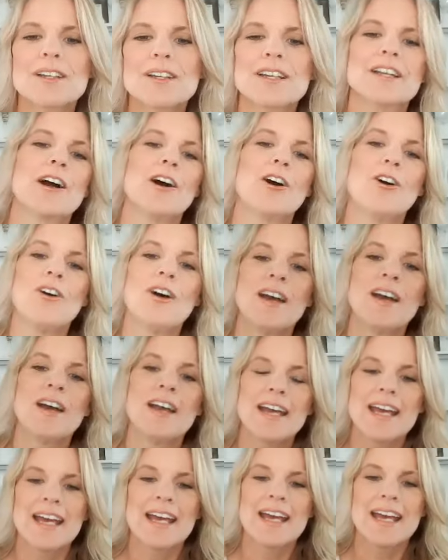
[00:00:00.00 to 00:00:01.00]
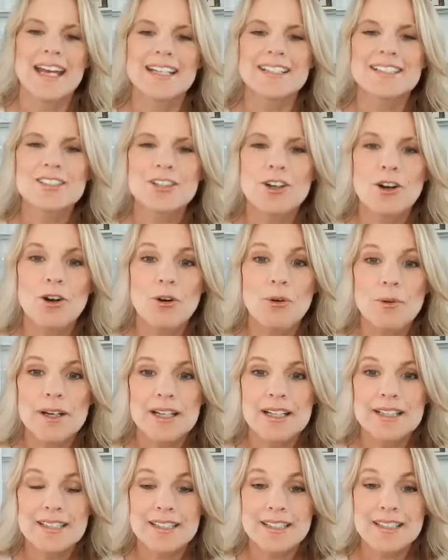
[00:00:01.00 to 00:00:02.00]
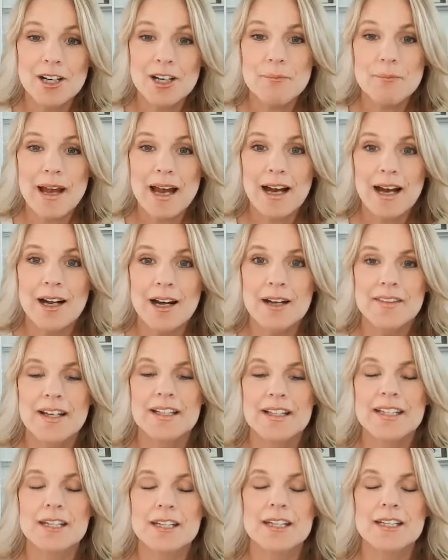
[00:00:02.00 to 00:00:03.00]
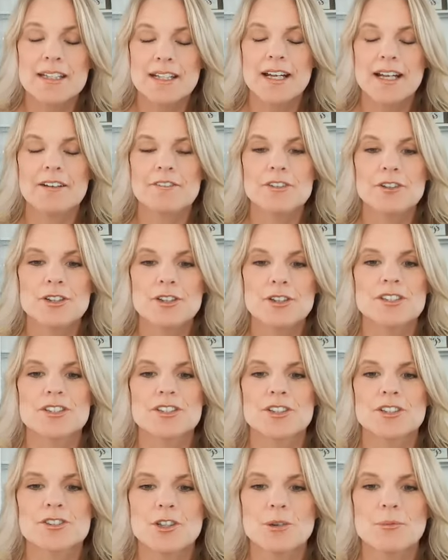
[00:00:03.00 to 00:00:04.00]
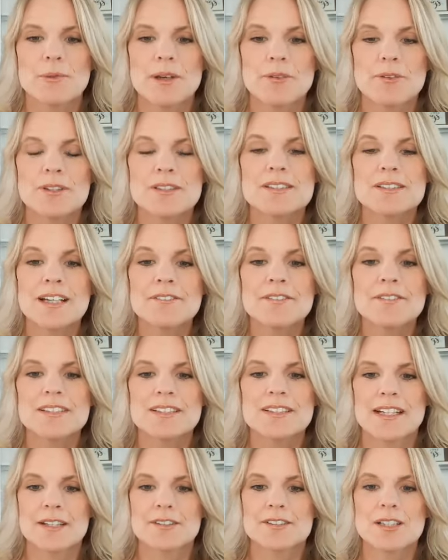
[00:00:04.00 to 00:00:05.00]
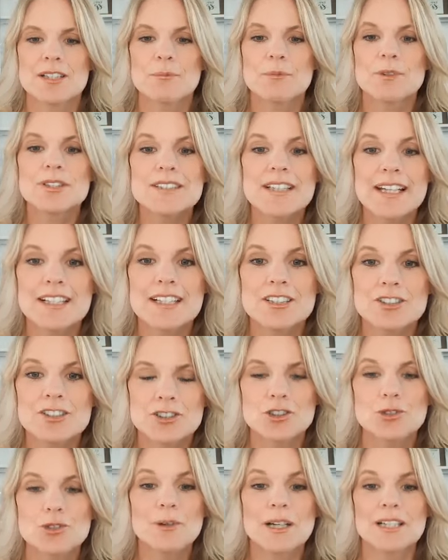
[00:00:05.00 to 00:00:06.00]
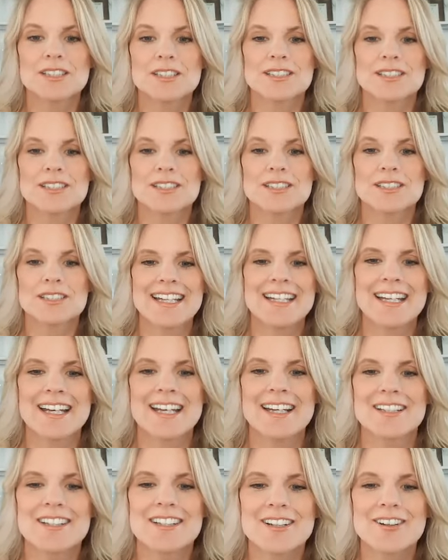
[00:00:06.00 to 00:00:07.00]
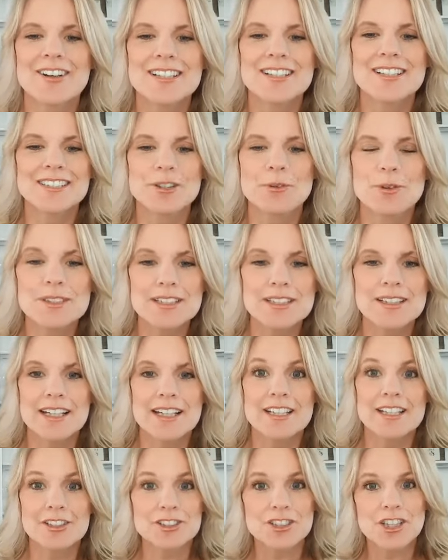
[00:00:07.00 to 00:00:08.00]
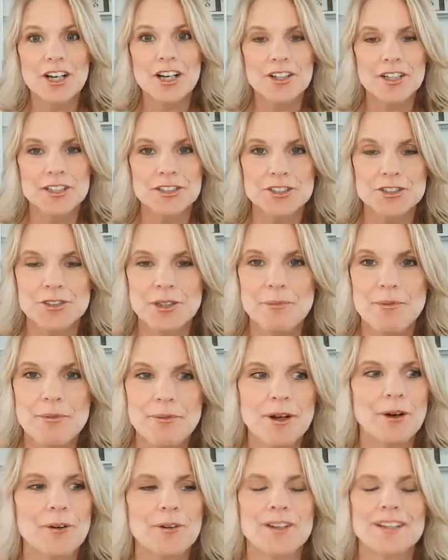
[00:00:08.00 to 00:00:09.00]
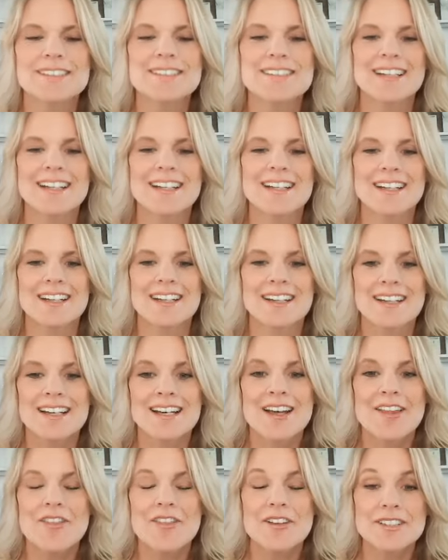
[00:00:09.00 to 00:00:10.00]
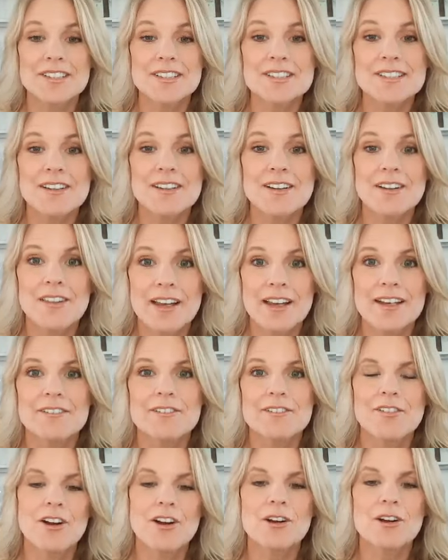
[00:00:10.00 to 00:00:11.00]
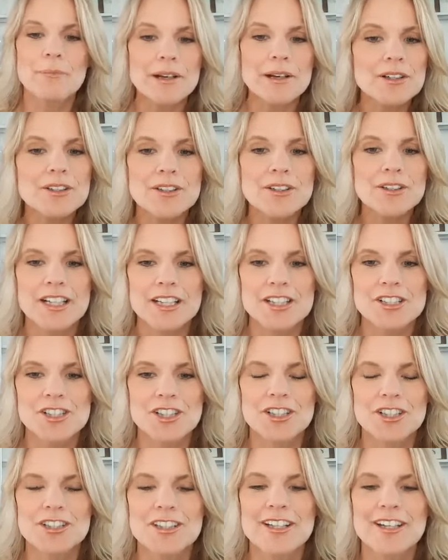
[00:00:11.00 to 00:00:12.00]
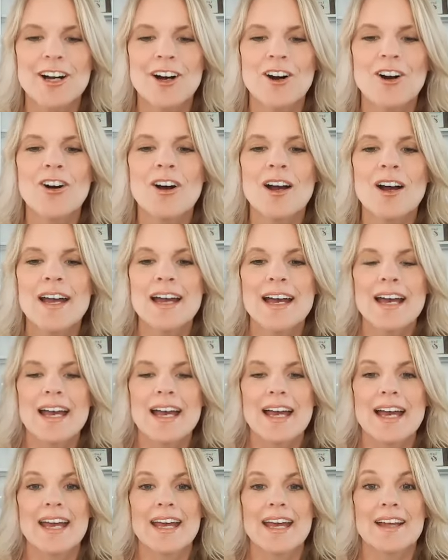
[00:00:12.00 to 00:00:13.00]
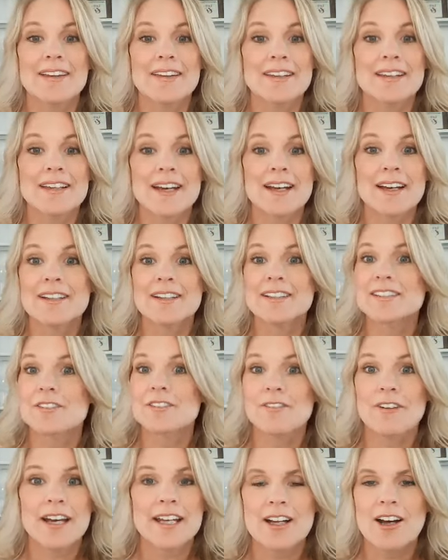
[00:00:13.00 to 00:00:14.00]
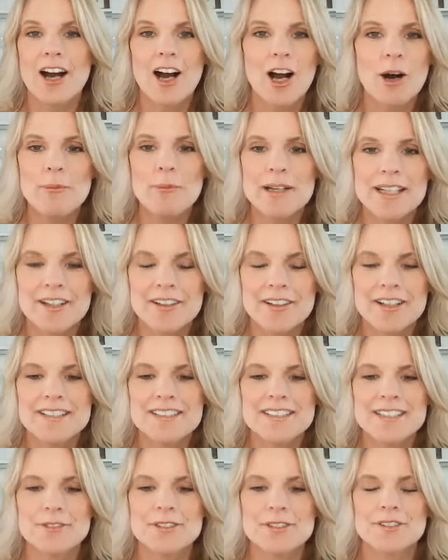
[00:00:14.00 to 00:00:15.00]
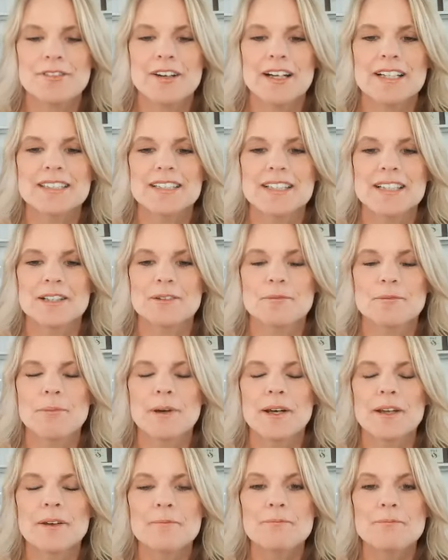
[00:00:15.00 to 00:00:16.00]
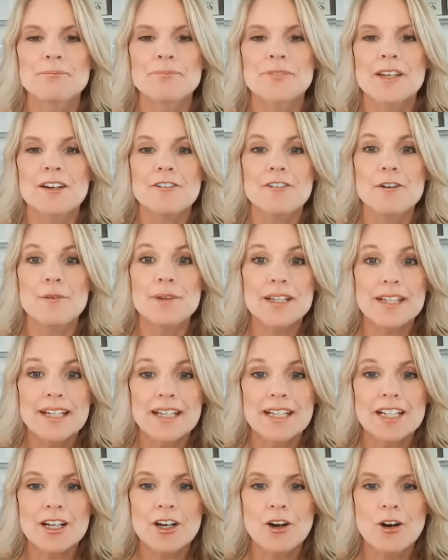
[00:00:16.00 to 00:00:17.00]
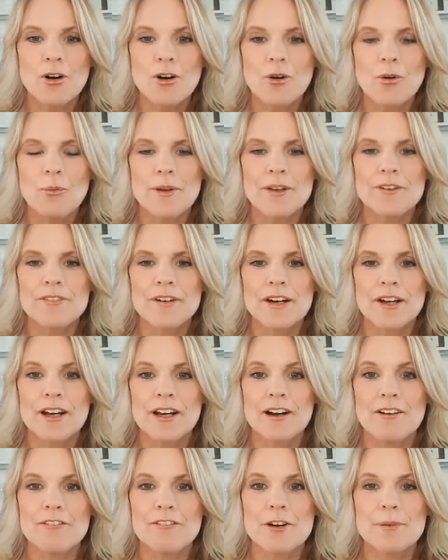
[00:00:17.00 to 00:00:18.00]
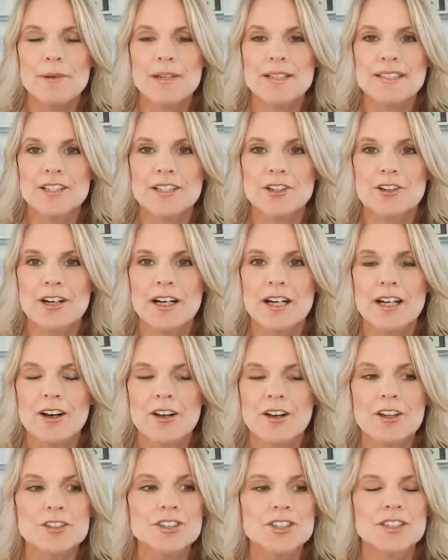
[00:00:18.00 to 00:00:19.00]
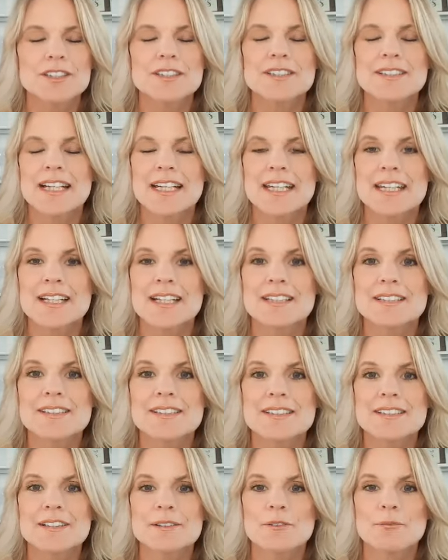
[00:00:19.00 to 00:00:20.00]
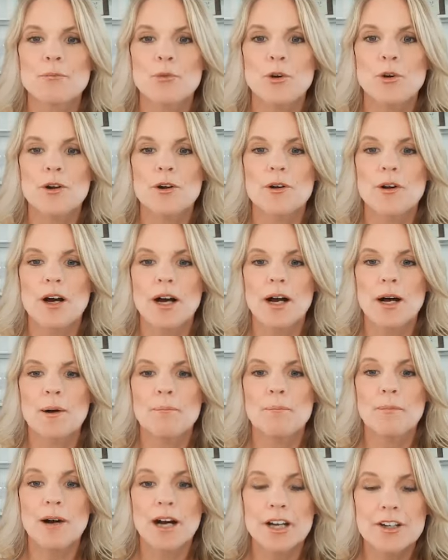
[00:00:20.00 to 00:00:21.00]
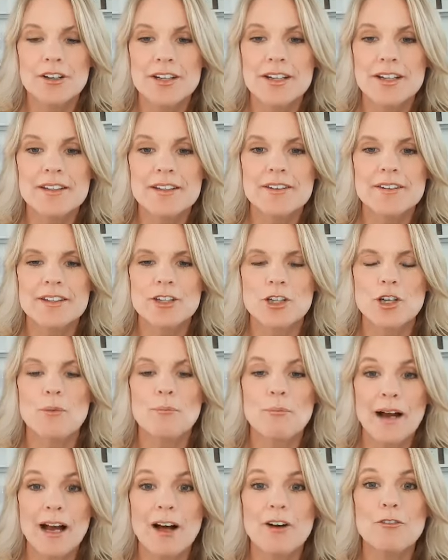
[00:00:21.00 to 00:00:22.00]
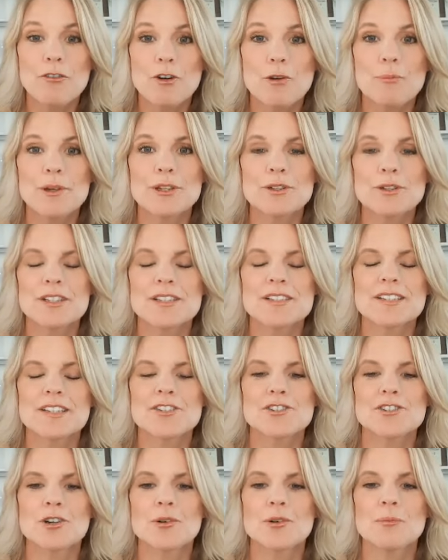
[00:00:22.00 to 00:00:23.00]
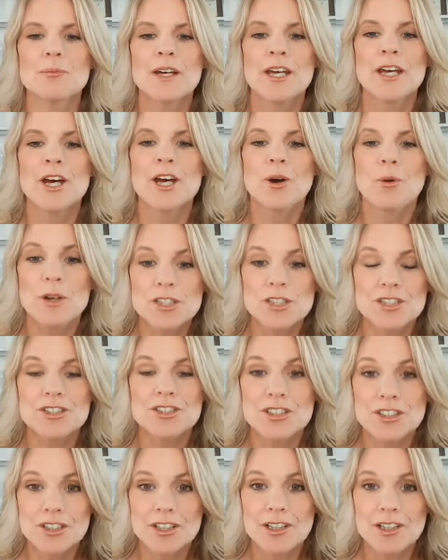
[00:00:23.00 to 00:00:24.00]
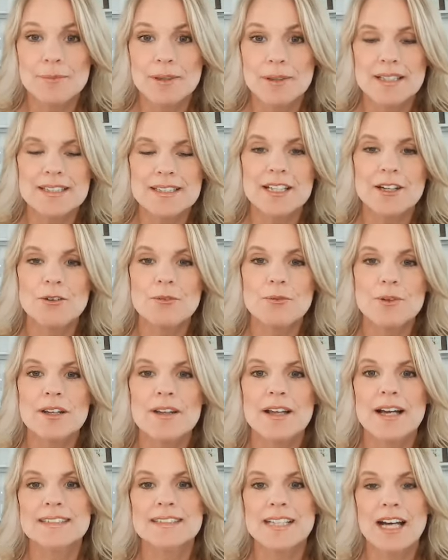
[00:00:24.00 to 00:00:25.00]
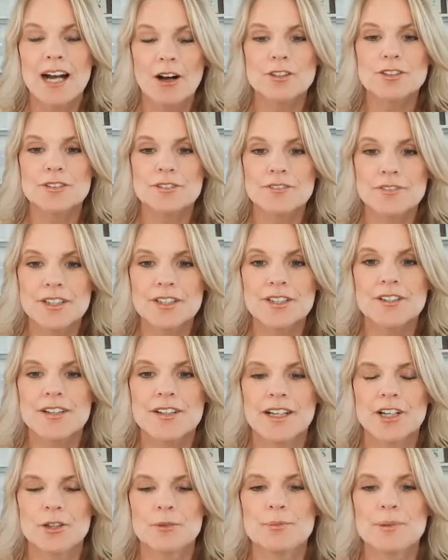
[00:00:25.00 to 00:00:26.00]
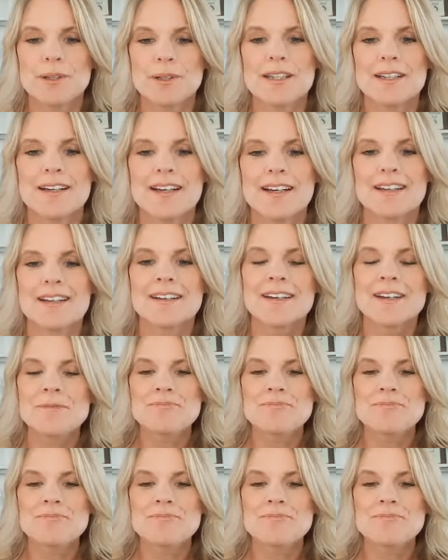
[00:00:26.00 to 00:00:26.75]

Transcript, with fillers: you know? And so when it did come back that he did have Noonan syndrome, it was devastating. It's almost like too much to take in, you know, because it wasn't like your child has strep throat. It's like, this is a lifelong medical condition, you know? And then to find out how many areas he was affected in. But from the get-go we found out from his endocrinologist that he has the more um, moderate you know mild form of noonan syndrome which is good because i didn't realize how severe it could be and